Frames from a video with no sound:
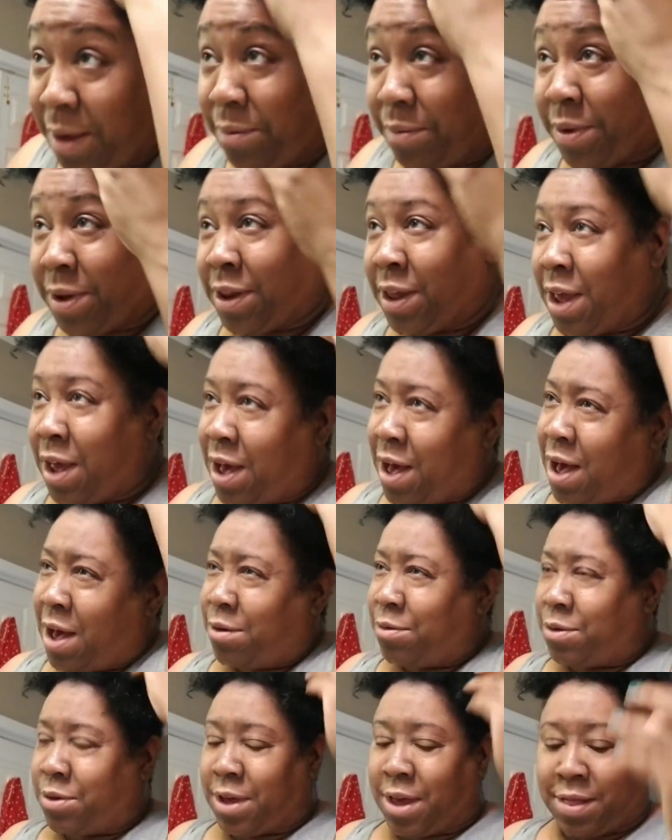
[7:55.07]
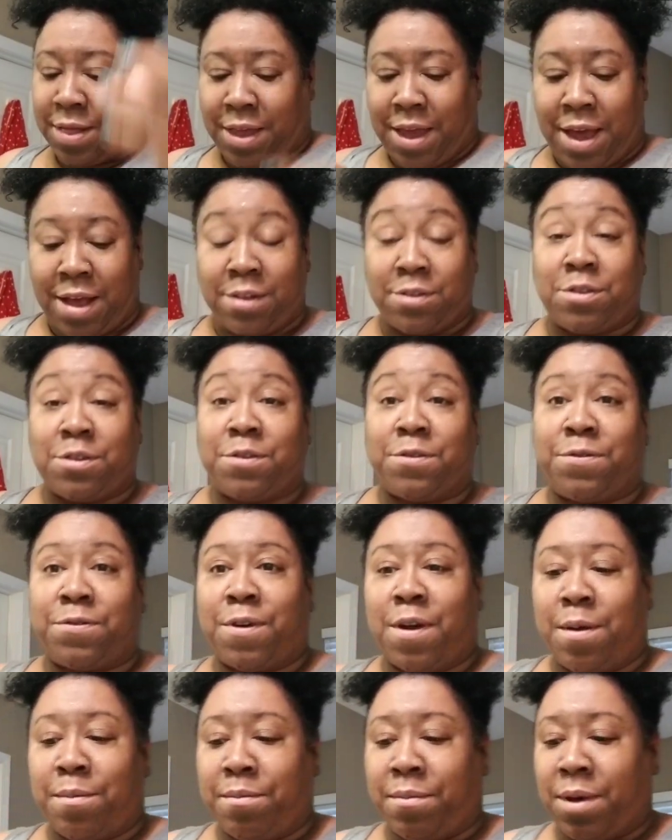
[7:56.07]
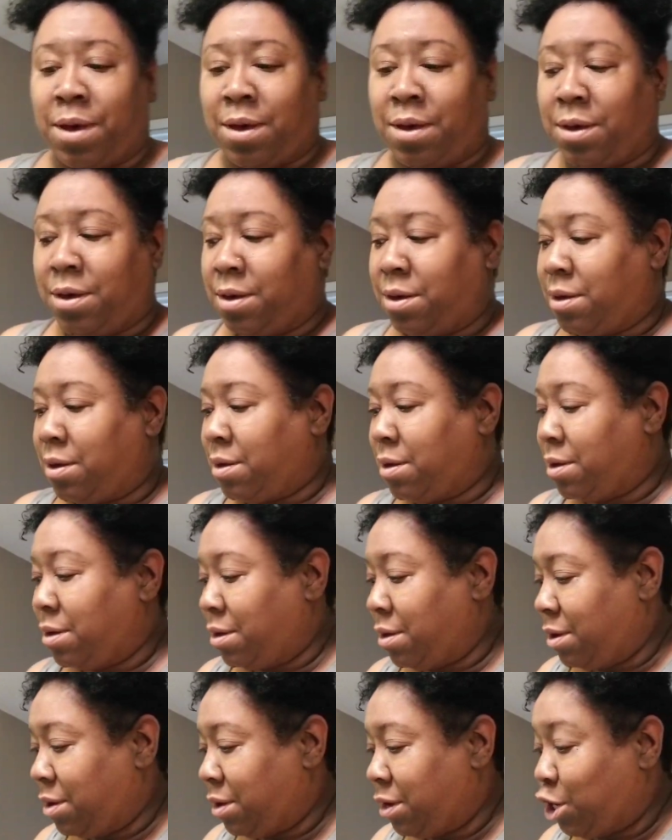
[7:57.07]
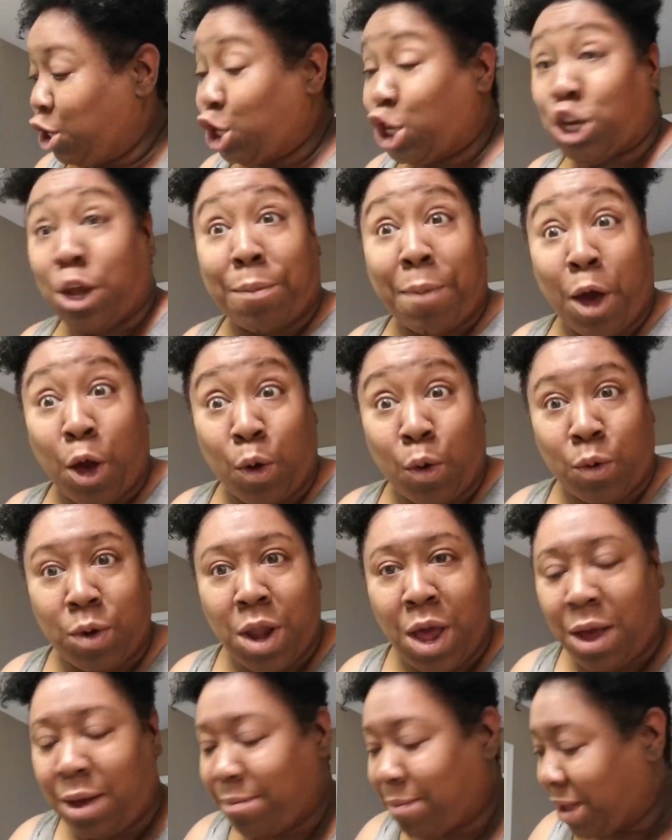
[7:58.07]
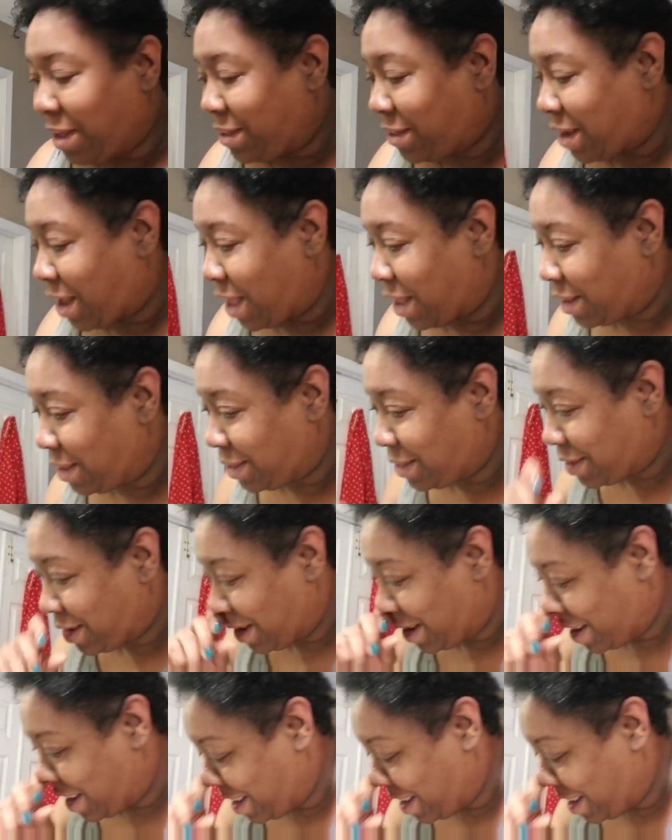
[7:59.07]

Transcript: But yeah, I will get the answer from Shimon, my stylist.